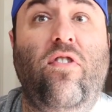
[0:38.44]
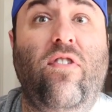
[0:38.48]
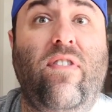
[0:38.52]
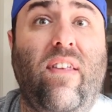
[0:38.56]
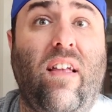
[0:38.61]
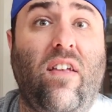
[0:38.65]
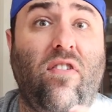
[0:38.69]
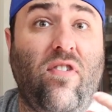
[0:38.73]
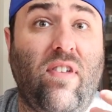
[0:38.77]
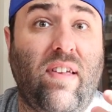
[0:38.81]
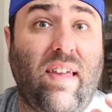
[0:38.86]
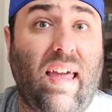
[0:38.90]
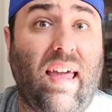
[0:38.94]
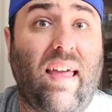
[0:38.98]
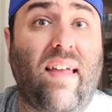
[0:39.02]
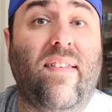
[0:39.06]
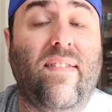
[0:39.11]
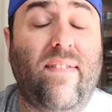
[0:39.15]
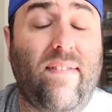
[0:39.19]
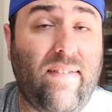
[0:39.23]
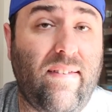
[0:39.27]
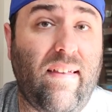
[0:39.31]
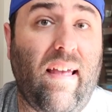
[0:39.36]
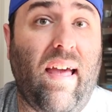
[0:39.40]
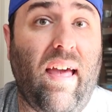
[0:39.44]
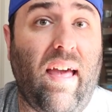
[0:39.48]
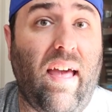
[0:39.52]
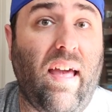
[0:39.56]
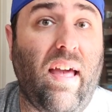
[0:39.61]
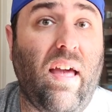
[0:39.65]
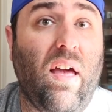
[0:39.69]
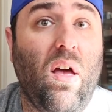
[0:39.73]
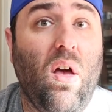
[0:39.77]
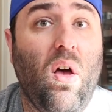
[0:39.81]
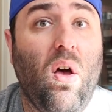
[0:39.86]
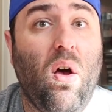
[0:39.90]
says she can't
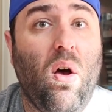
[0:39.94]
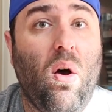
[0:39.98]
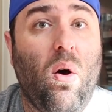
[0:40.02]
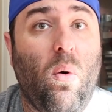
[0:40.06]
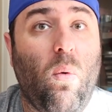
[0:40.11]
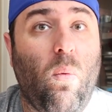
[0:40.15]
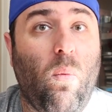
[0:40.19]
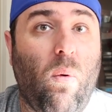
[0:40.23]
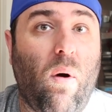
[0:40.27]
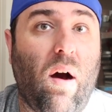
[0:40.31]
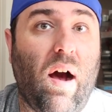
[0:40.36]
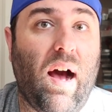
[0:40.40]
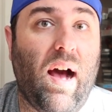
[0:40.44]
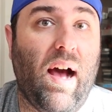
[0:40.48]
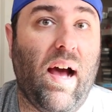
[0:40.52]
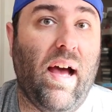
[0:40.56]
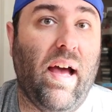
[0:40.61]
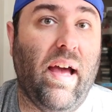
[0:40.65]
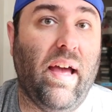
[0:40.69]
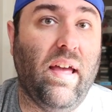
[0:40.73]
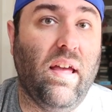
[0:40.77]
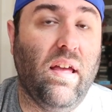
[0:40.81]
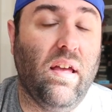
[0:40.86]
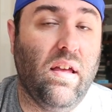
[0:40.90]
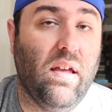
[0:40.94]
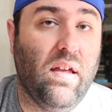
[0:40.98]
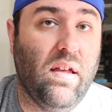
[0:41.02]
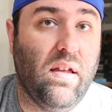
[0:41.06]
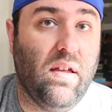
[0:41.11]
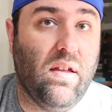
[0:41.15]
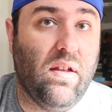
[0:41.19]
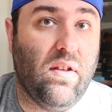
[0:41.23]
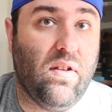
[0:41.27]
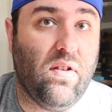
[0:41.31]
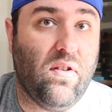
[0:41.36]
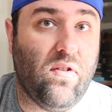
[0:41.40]
say why
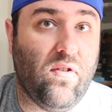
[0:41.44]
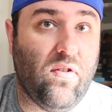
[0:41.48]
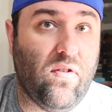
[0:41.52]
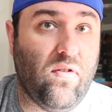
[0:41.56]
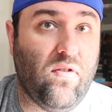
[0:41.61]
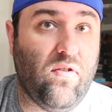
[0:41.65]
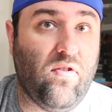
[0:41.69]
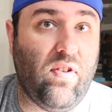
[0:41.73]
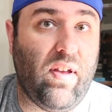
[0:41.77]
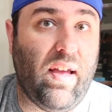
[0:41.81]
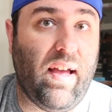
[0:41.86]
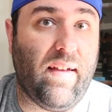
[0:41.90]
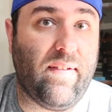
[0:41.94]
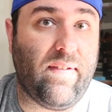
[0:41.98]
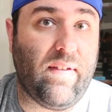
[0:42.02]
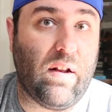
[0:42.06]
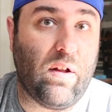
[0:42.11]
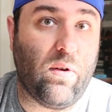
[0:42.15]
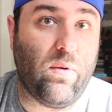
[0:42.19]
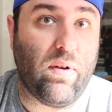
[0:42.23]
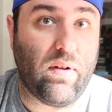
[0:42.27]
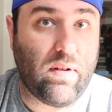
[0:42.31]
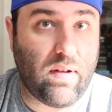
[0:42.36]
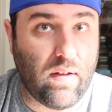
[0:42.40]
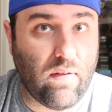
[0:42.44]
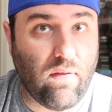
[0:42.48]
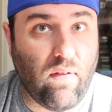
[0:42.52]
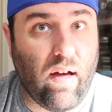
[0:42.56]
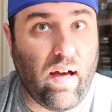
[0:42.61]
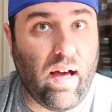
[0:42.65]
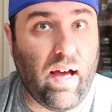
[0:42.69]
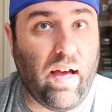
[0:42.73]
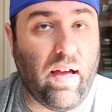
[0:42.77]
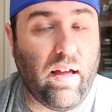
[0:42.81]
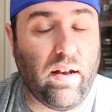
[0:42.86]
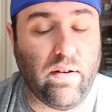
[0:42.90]
she has an encrypted
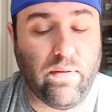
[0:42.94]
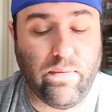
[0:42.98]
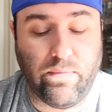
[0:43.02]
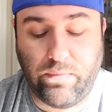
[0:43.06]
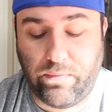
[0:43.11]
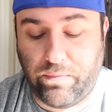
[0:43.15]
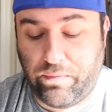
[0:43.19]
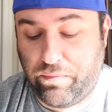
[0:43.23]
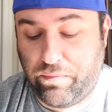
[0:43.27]
line.